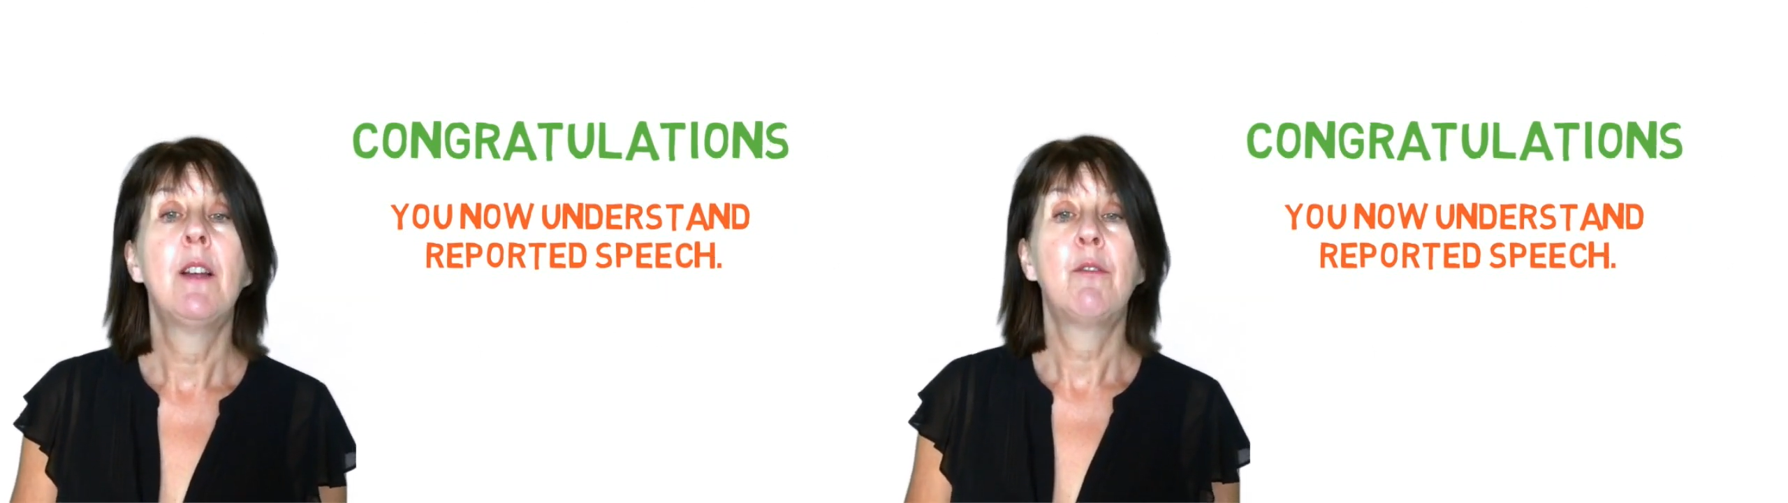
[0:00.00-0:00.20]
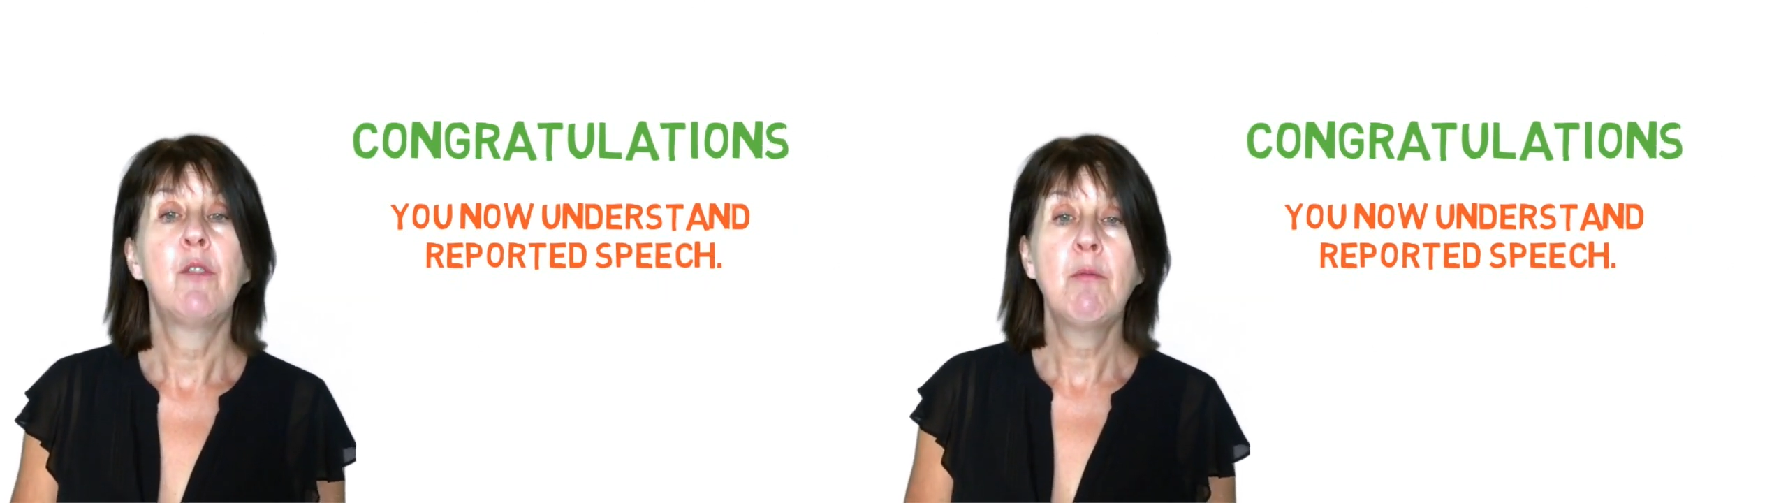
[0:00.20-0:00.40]

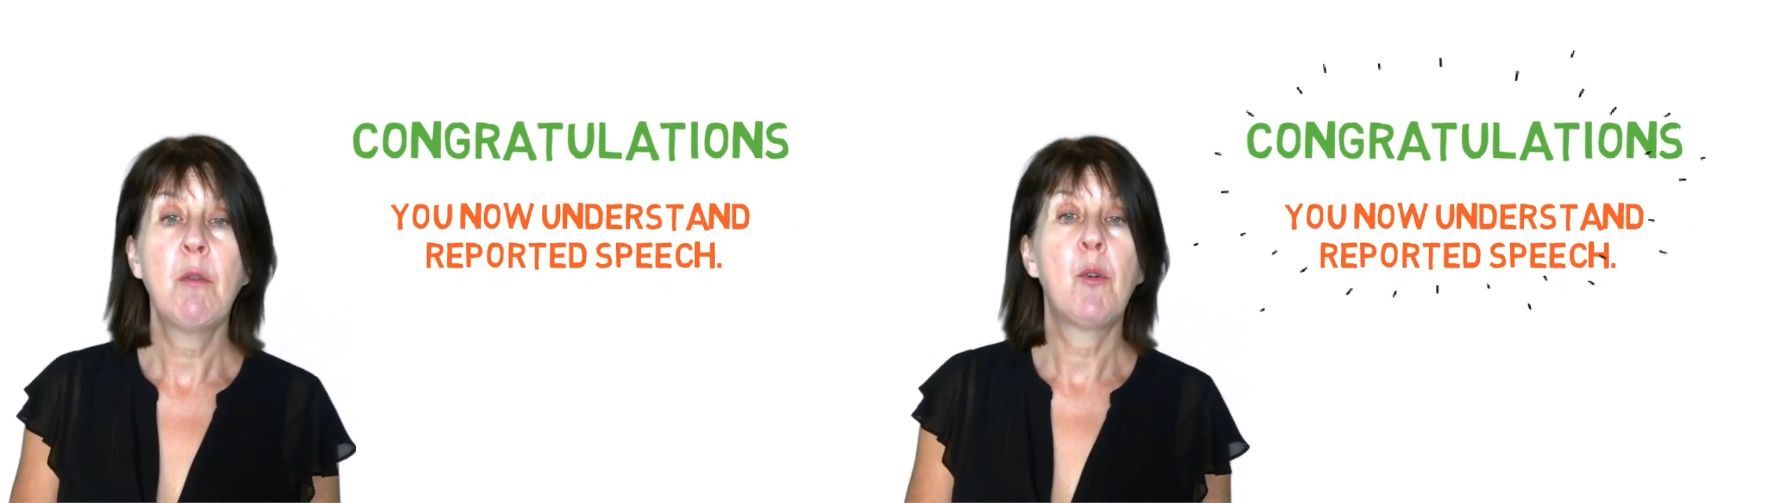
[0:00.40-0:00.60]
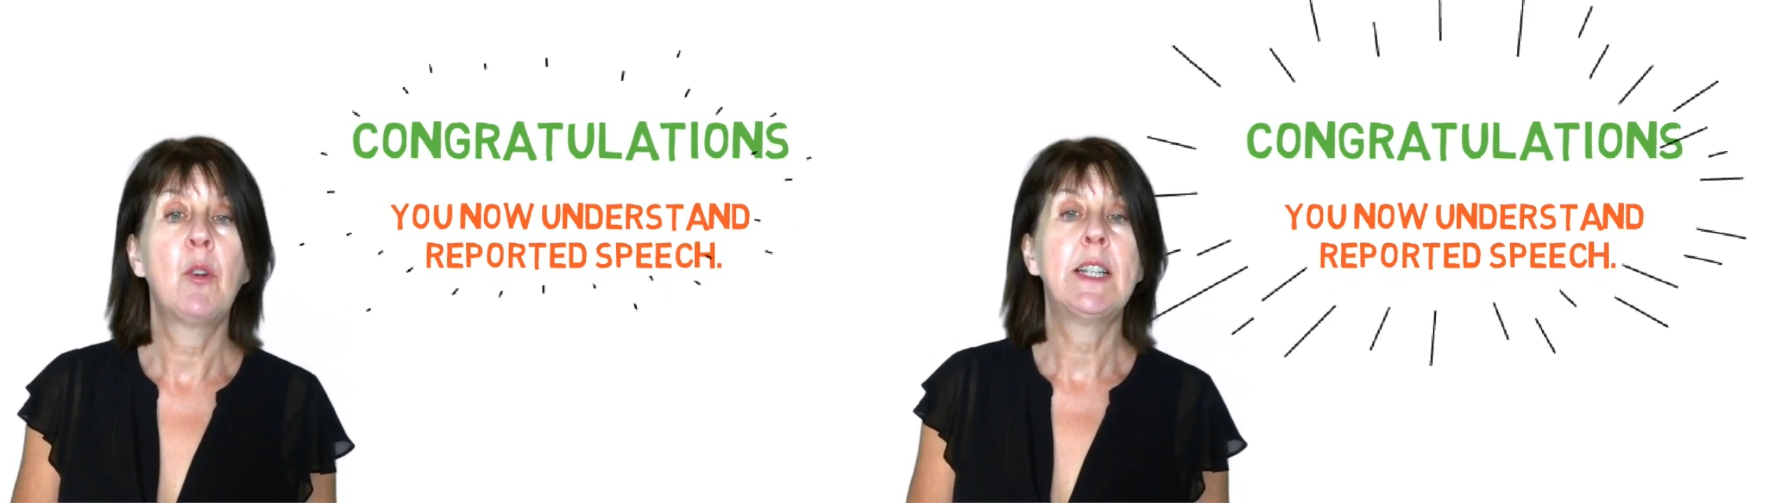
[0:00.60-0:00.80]
from
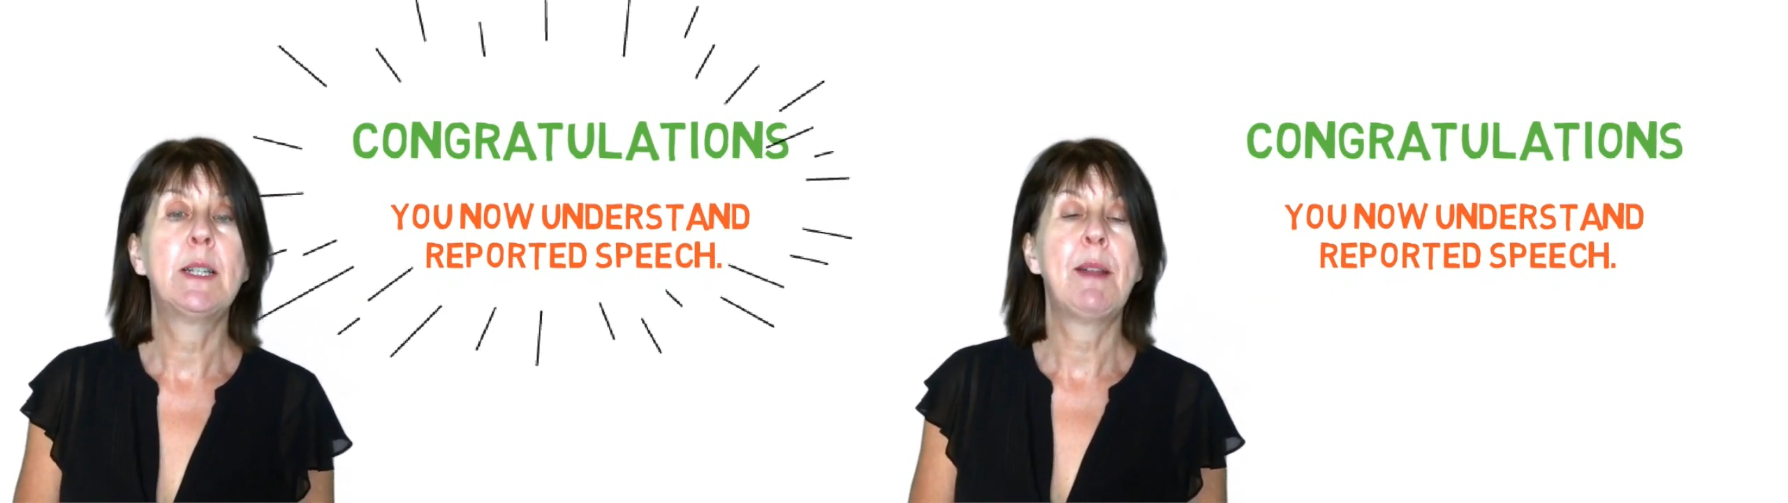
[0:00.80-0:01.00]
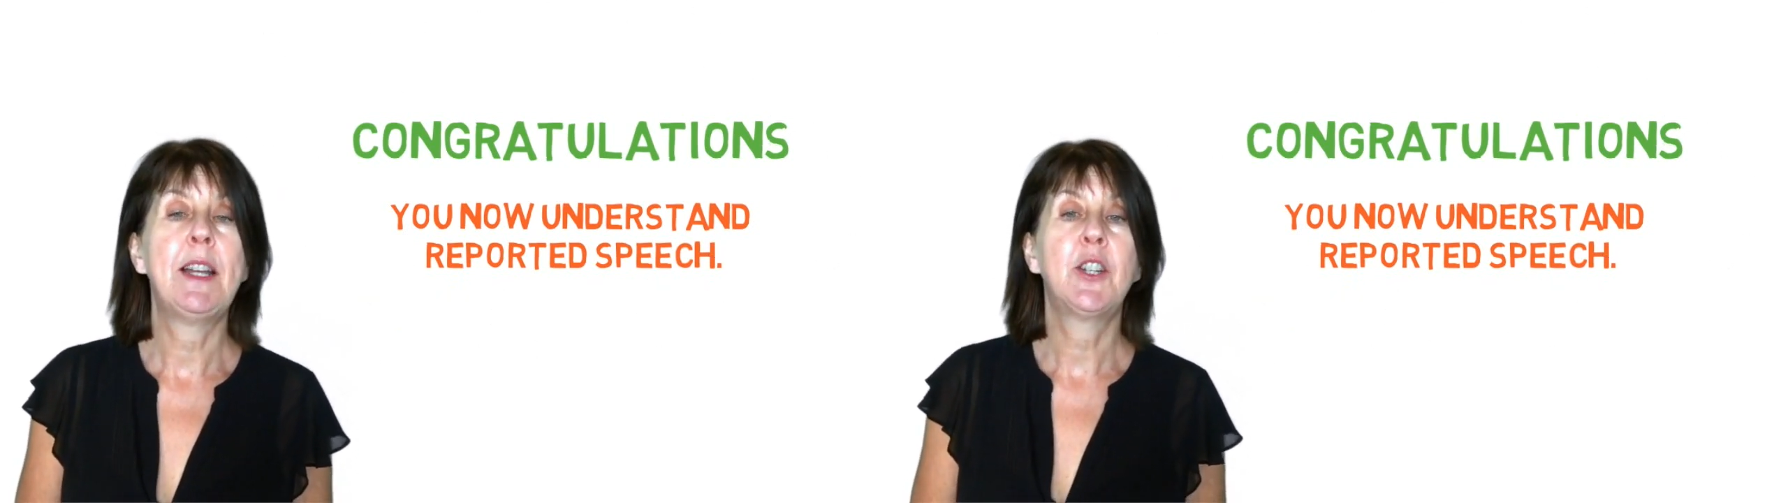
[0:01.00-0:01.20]
reported
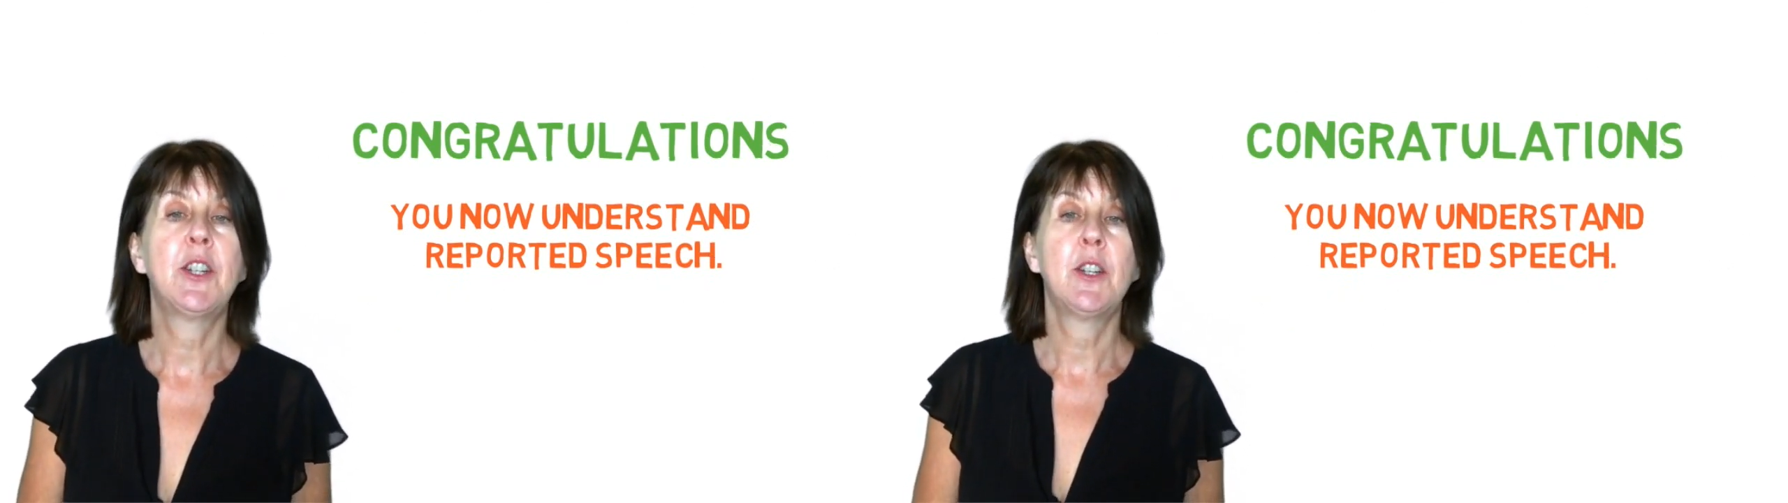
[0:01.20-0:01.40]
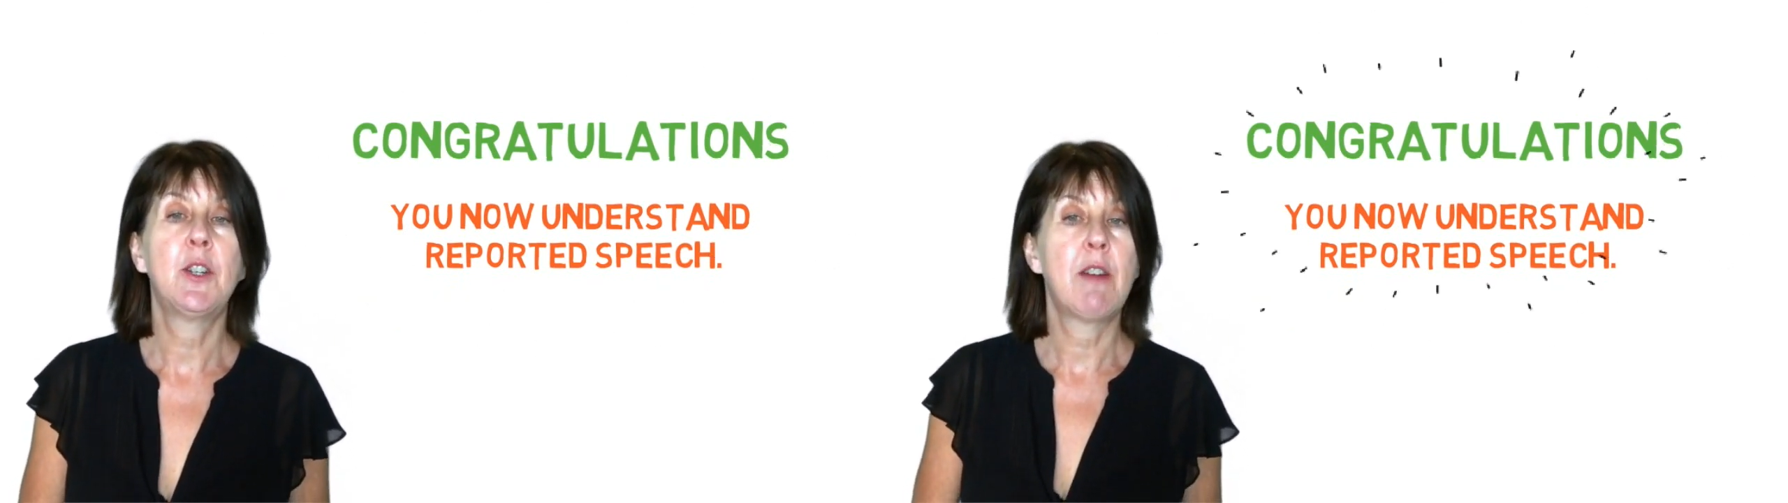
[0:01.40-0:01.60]

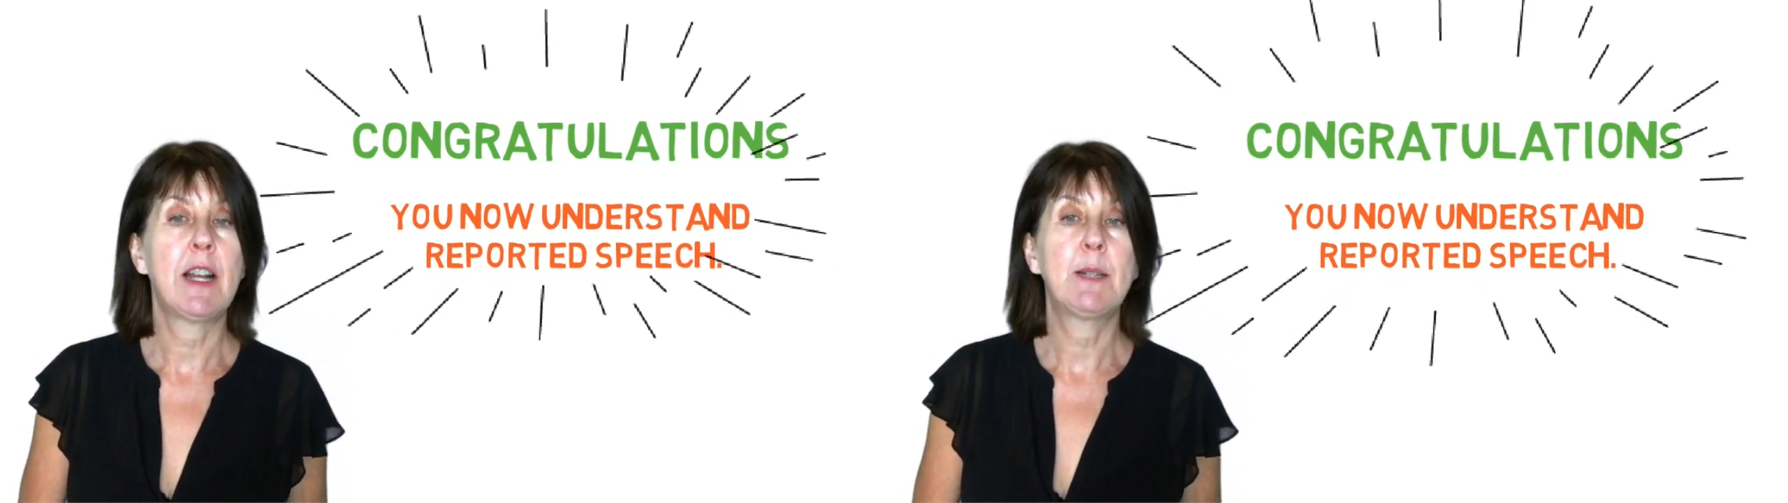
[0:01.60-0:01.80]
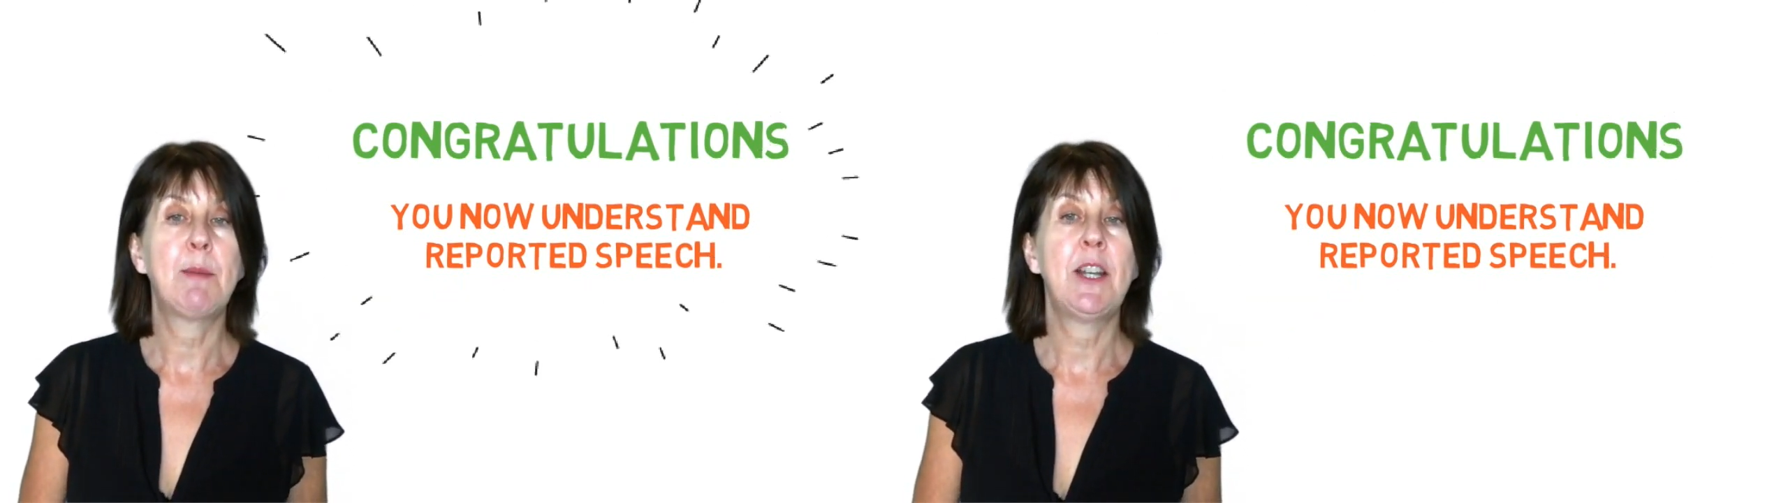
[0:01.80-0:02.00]
speech to
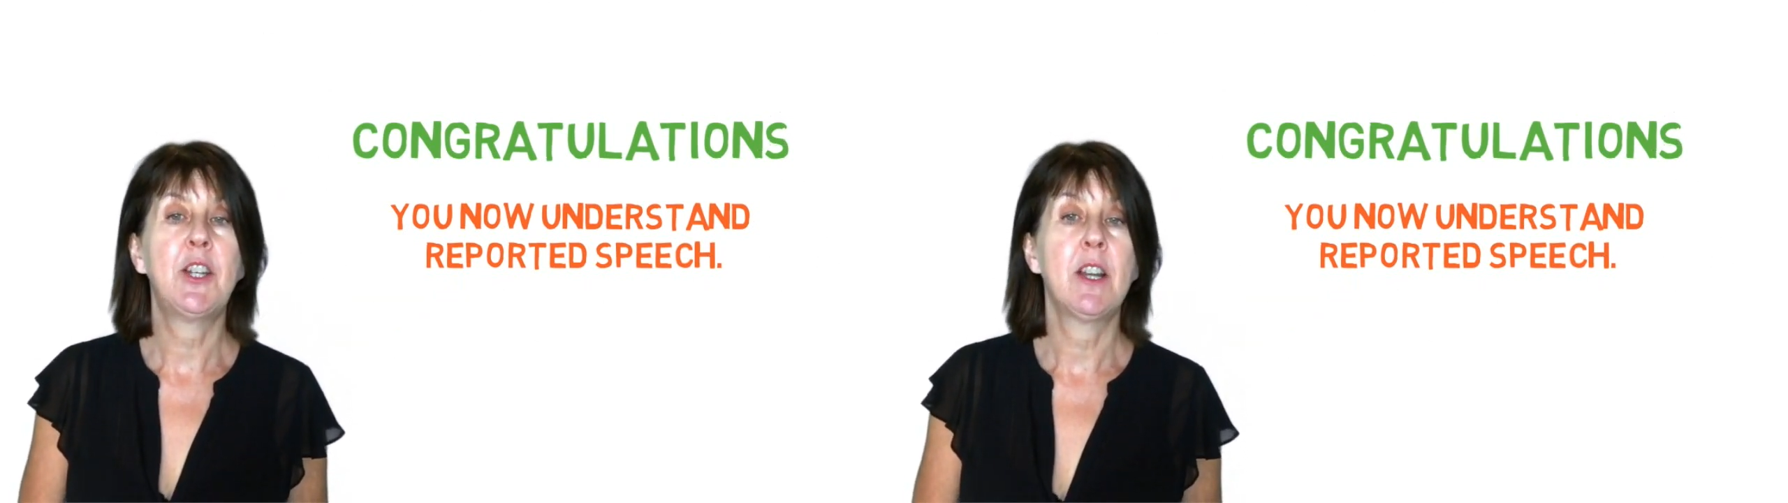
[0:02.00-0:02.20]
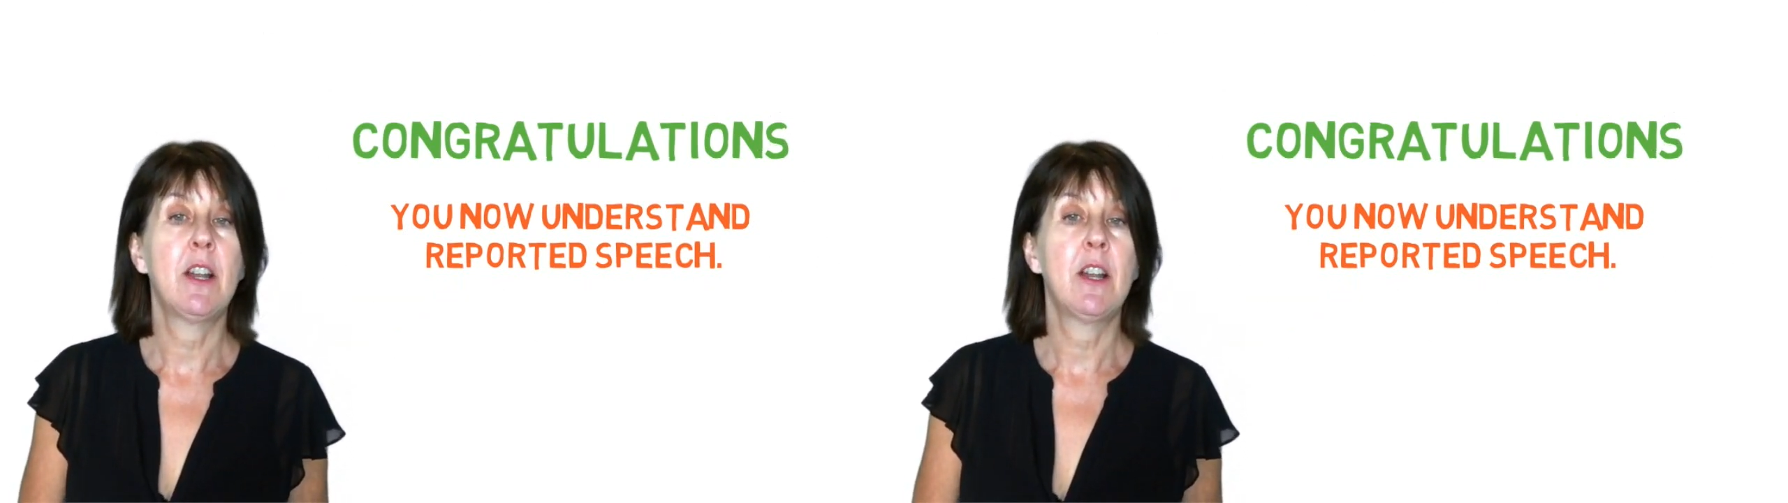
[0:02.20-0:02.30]
direct speech